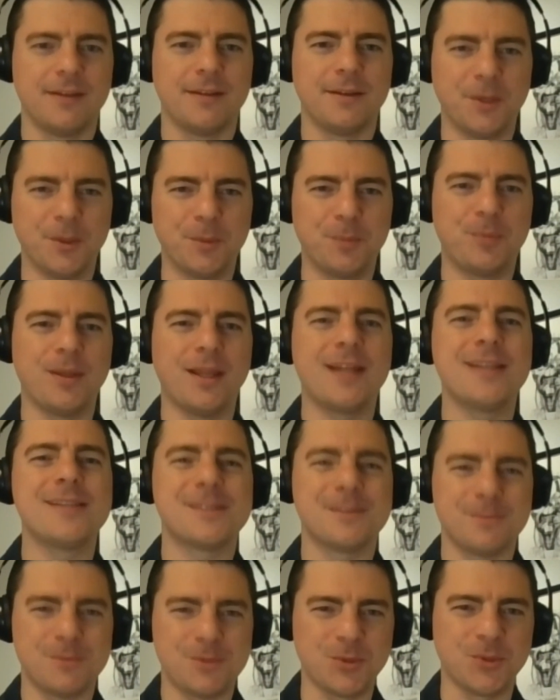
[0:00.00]
you know, plan
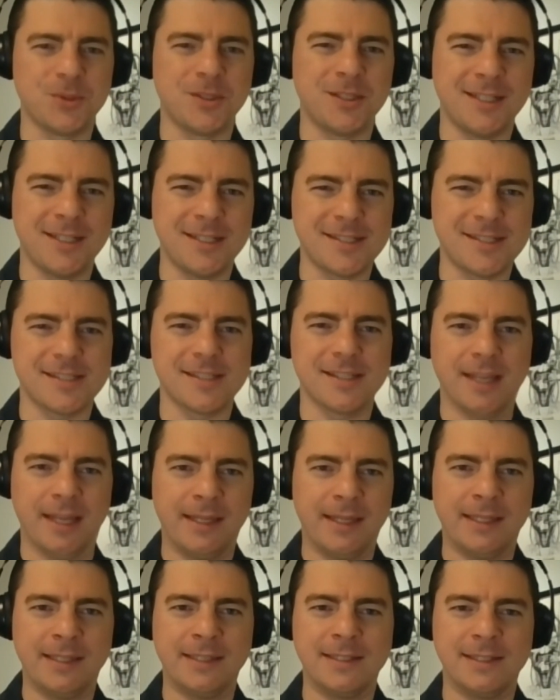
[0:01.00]
some tour dates
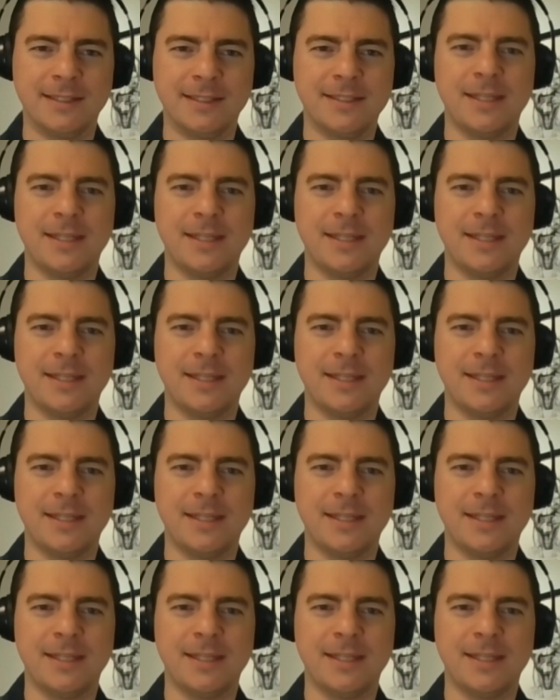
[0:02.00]
and